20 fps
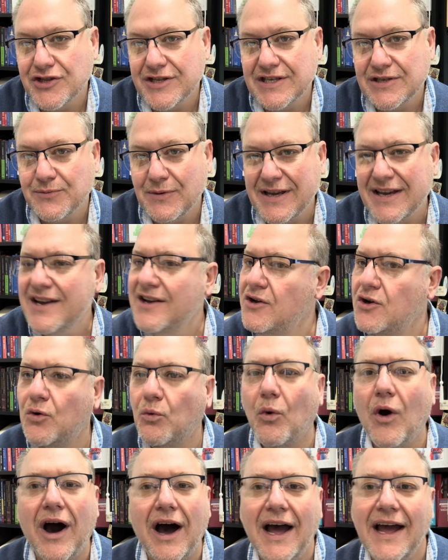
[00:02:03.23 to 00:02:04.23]
this week.
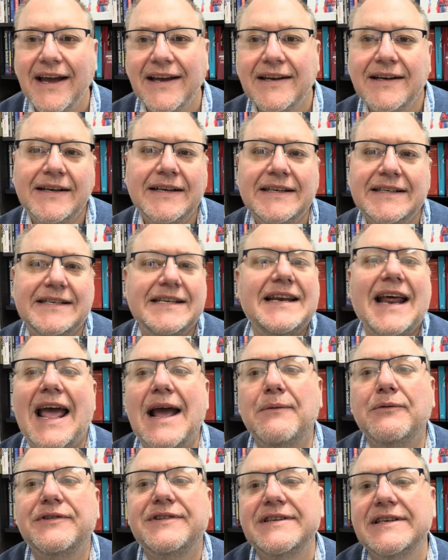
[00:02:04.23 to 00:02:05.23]
Why did
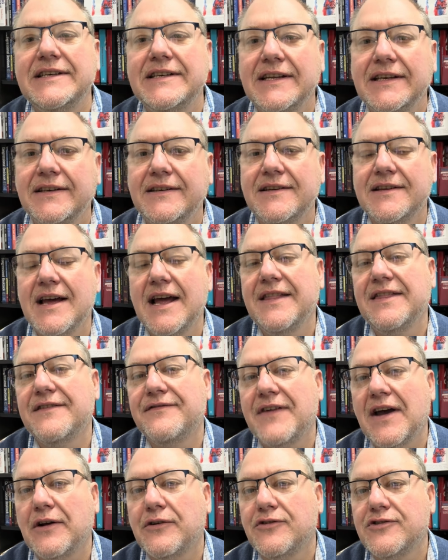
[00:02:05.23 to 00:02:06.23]
Hamilton and the
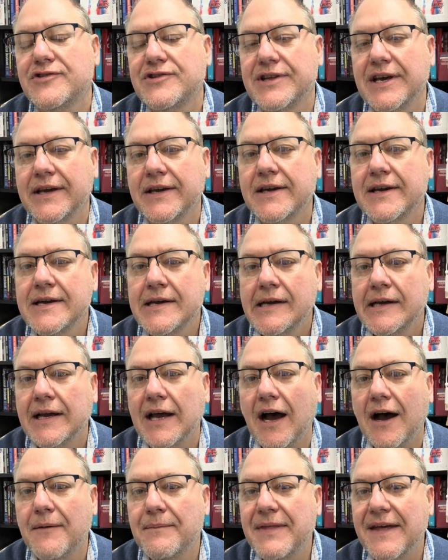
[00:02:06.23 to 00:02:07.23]
founders think
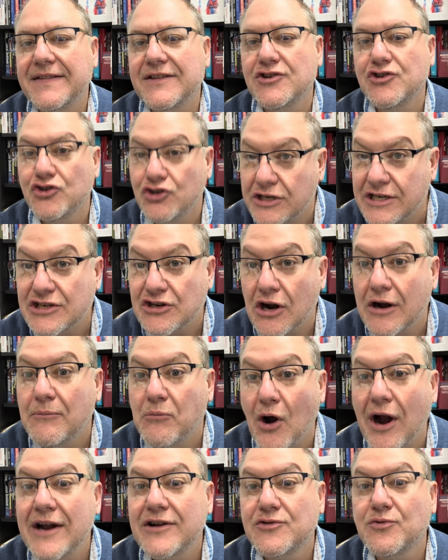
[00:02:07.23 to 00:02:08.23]
that the judiciary
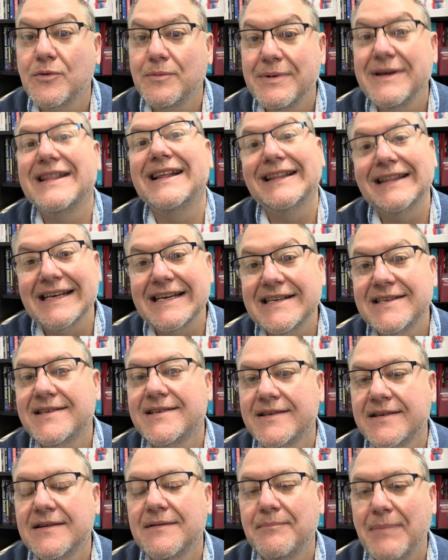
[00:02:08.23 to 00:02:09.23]
branch would be the
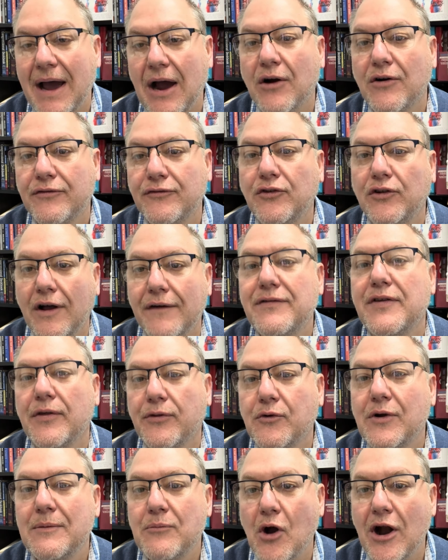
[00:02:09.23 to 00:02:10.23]
least powerful of the
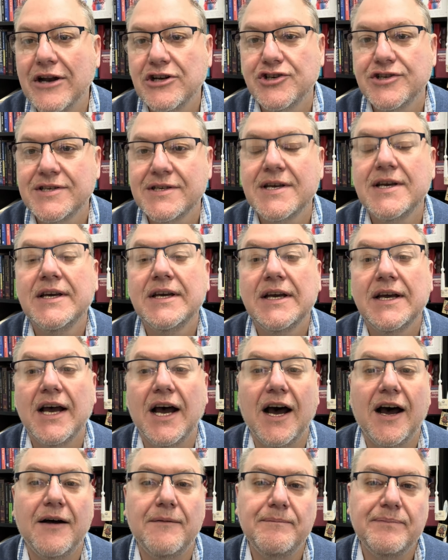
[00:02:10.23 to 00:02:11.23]
3 branches?
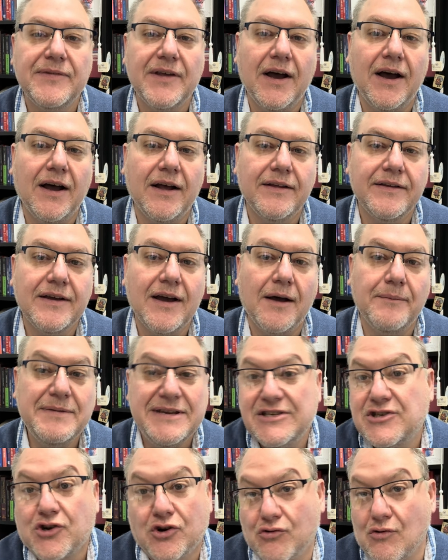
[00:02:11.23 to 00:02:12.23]

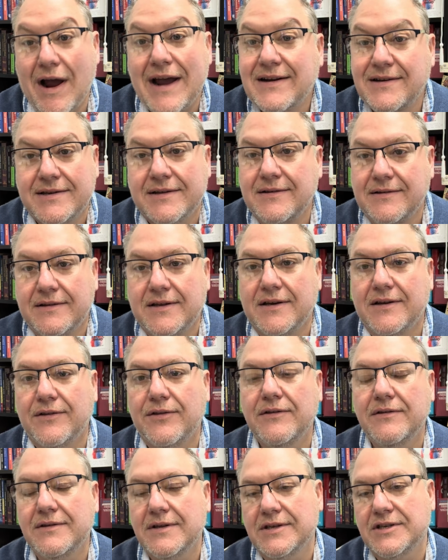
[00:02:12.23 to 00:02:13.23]
He's correct.
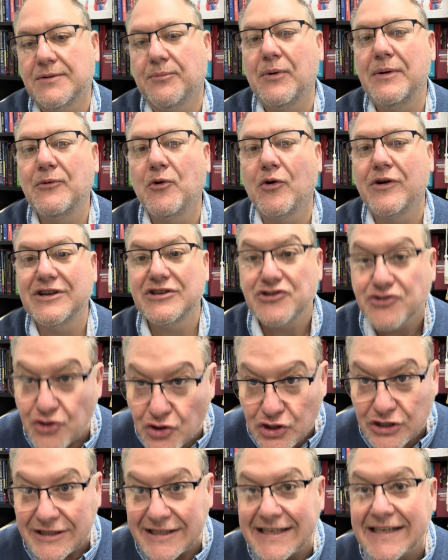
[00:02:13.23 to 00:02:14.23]
The Supreme Court is
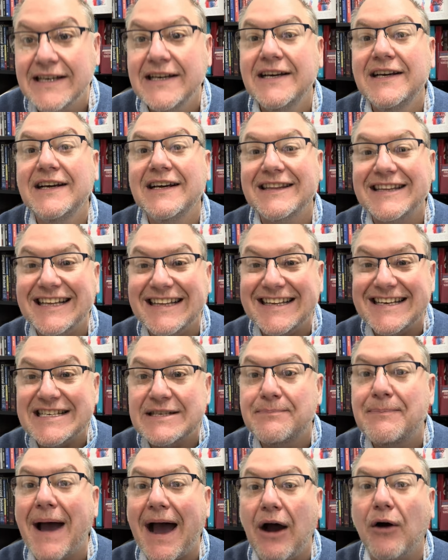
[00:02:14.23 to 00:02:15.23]
certainly the
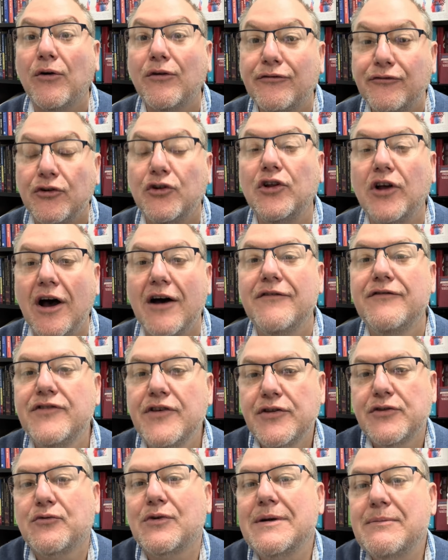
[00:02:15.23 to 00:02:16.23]
least powerful of the
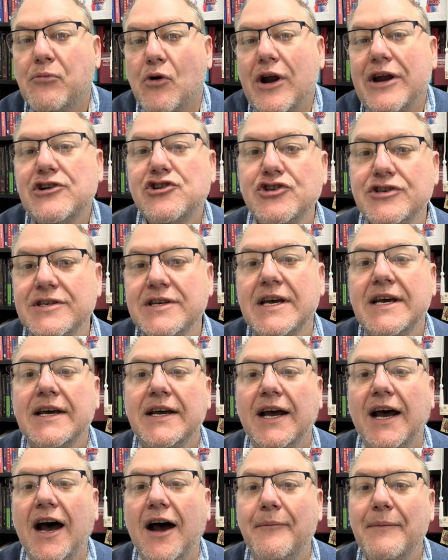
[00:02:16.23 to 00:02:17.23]
3 branches,
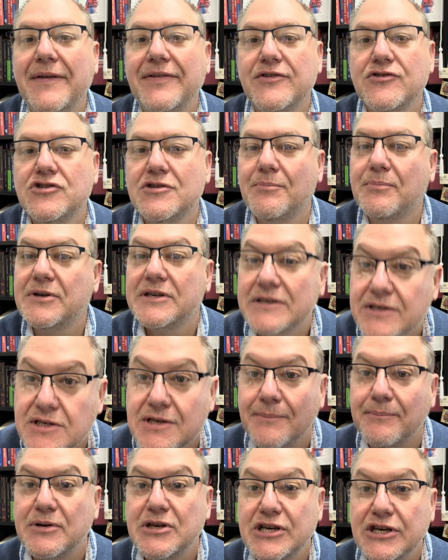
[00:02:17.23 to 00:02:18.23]
and there's
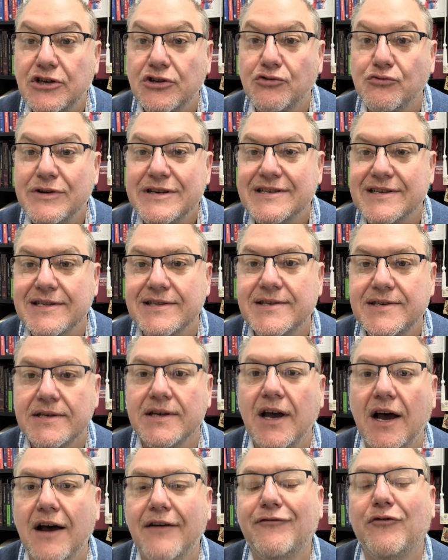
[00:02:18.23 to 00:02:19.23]
some particular reasons
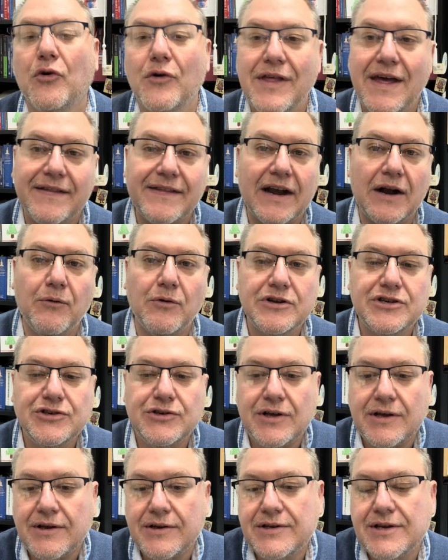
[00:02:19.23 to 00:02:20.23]
for that I want you
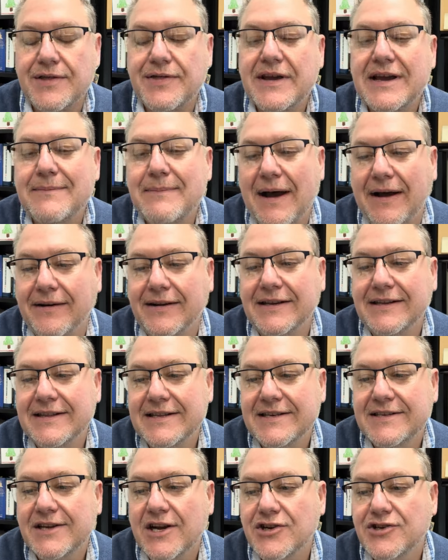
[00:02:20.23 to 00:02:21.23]
to think about in the
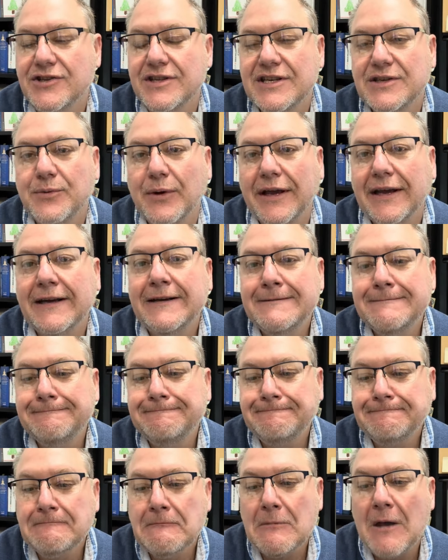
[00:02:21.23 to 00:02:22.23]
discussion this week.
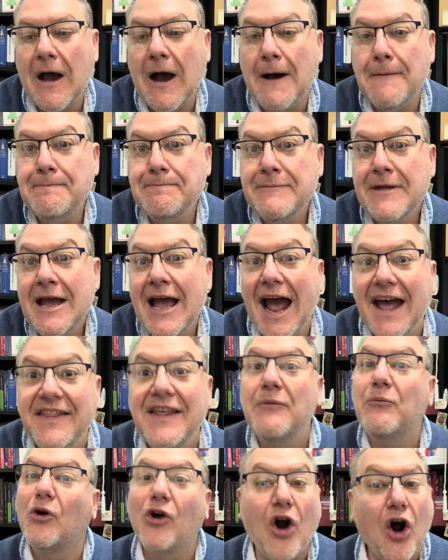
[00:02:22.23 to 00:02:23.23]
And
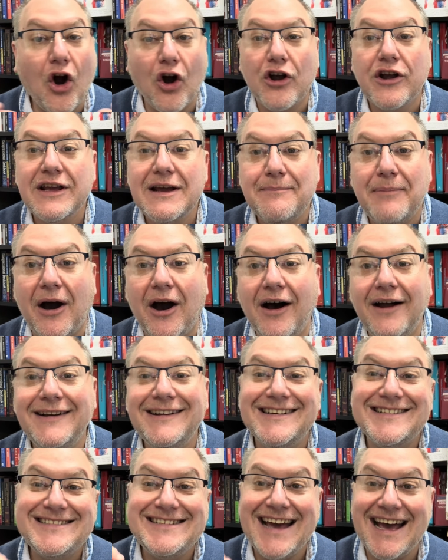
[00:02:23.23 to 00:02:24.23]
then we're already
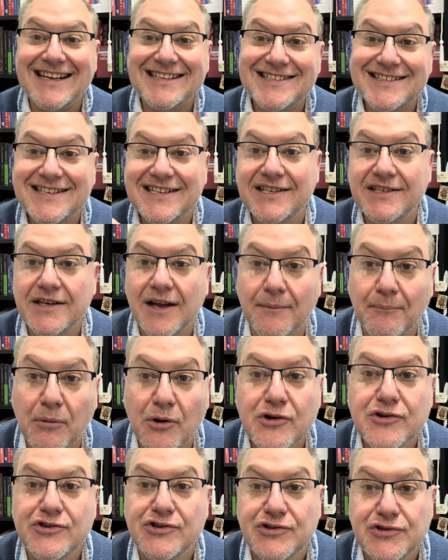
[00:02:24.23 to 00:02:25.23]
upon test
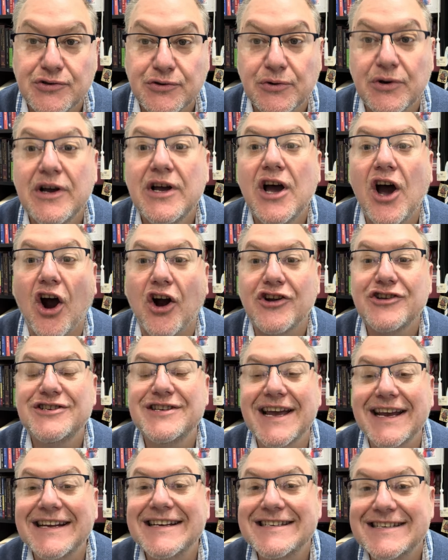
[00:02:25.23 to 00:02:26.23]
number 2. Our
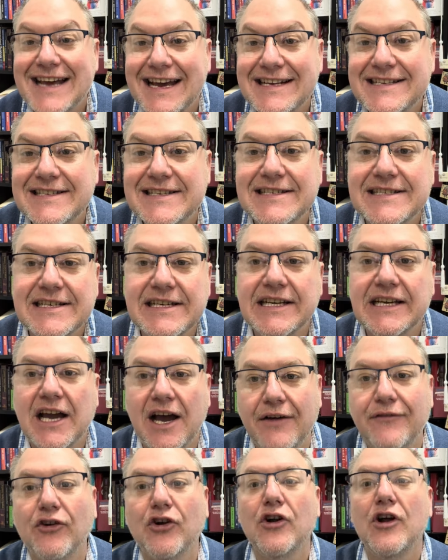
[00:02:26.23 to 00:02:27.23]
second test is going to
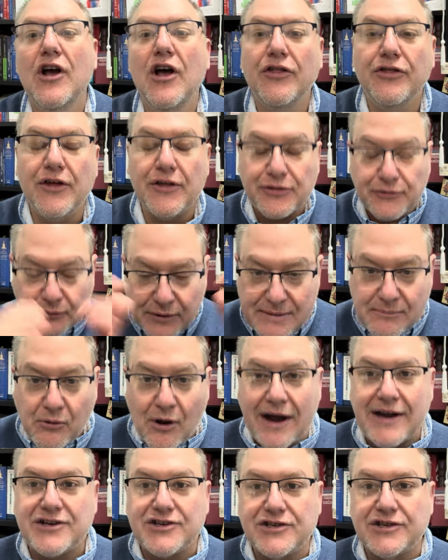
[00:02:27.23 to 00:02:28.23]
cover the 3
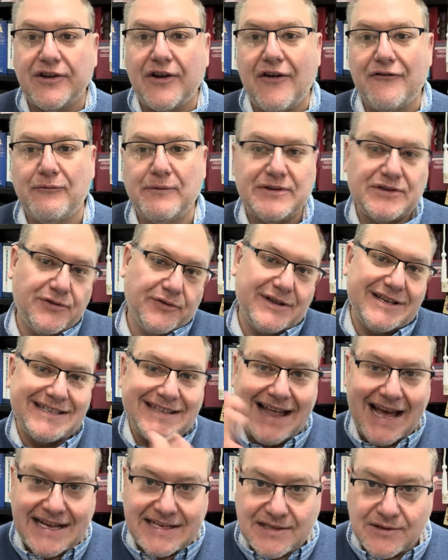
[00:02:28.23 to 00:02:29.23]
branches of government. So these
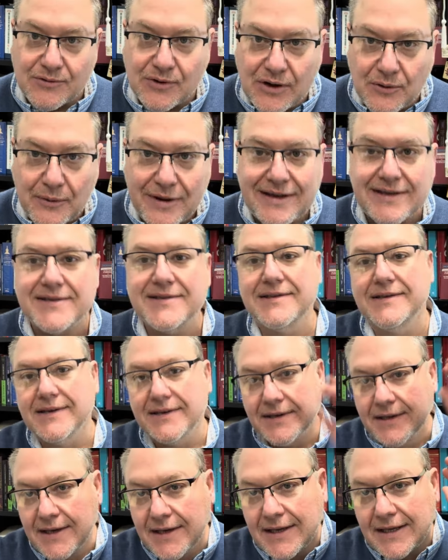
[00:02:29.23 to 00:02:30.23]
last 3 weeks, the
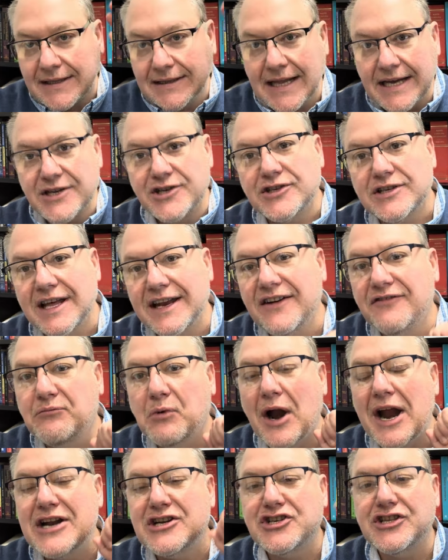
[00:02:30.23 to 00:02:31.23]
legislative
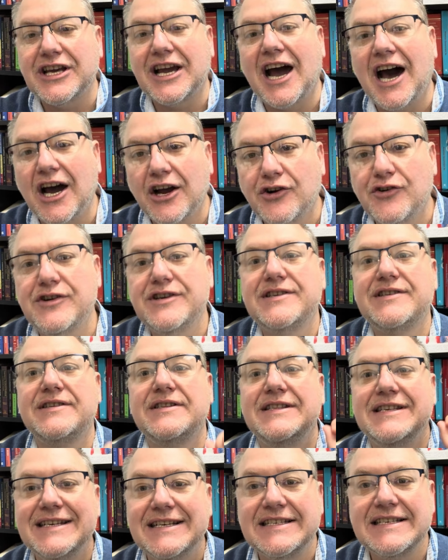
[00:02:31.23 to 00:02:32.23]
branch, the Congress,
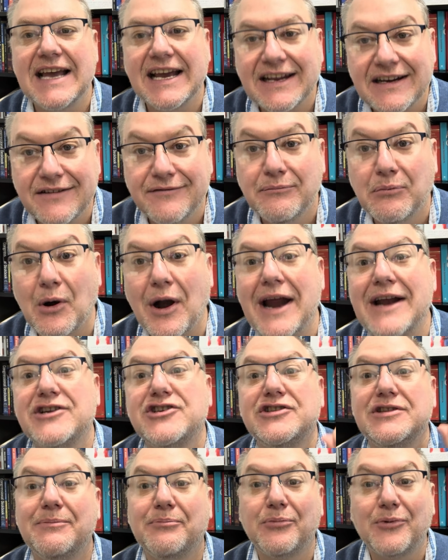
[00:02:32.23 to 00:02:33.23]
the executive
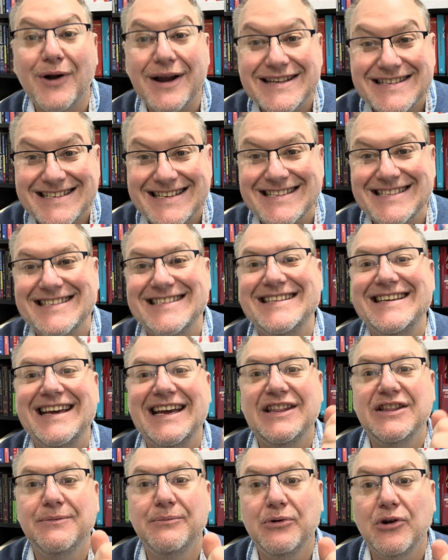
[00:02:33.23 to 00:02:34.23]
branch, the presidency,
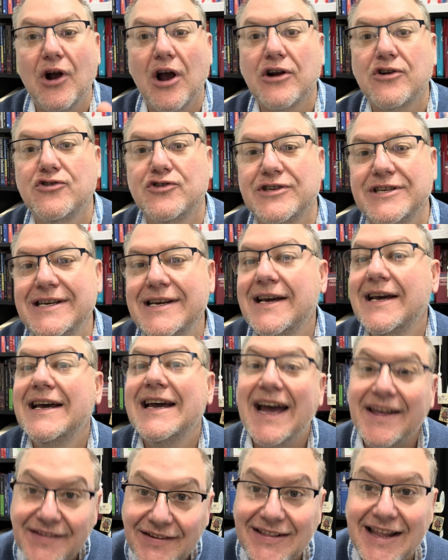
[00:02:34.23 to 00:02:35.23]
and the bureaucracy,
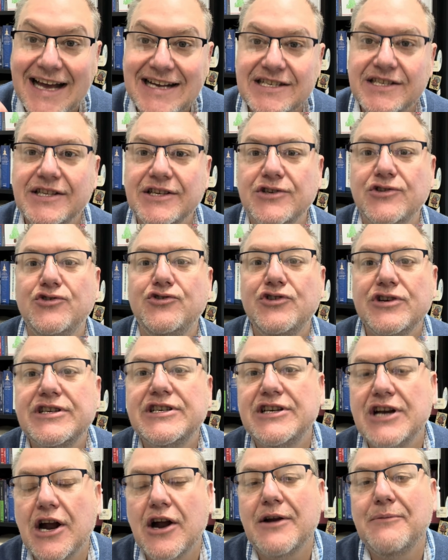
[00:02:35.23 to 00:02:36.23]
and then lastly, the
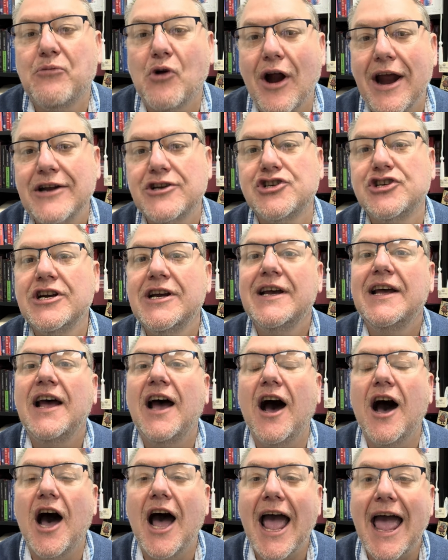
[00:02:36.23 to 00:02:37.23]
judiciary branch
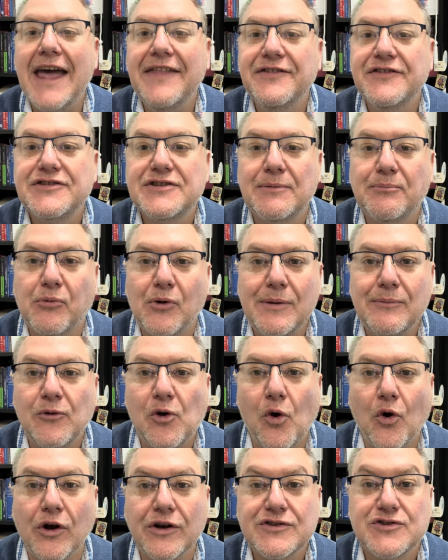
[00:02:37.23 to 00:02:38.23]
and the Supreme
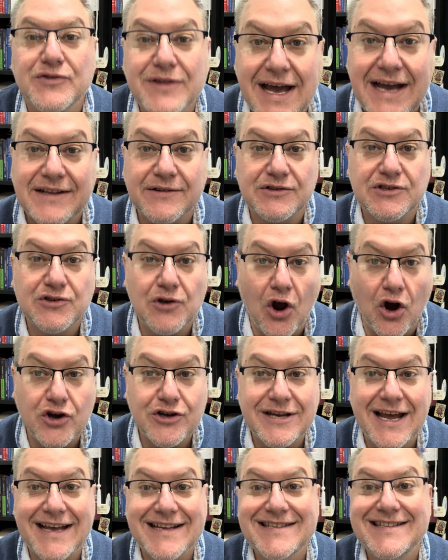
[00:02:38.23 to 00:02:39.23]
Court. So that's our
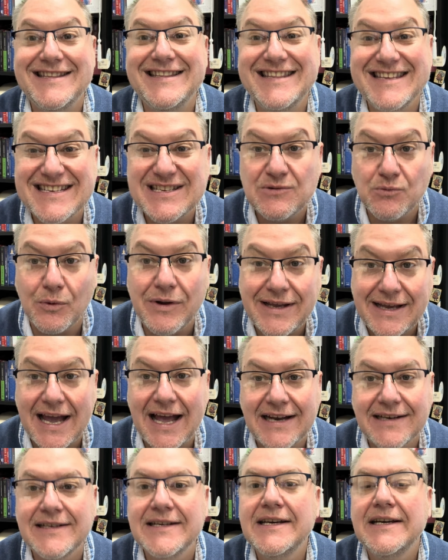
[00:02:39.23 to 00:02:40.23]
test this
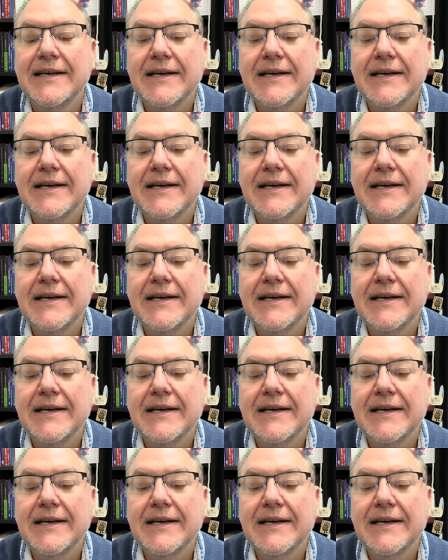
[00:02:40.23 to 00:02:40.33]
weekend.